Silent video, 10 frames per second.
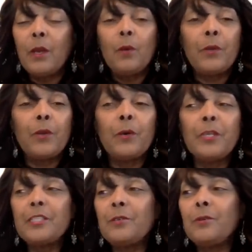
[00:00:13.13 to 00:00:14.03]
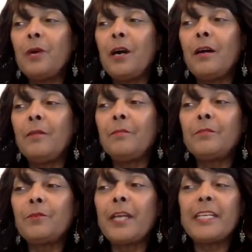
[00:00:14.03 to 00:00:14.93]
We're going to
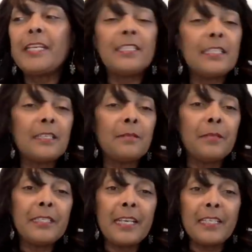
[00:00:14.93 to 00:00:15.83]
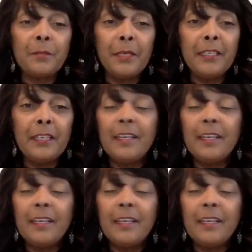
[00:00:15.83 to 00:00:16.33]
try to get to some assessment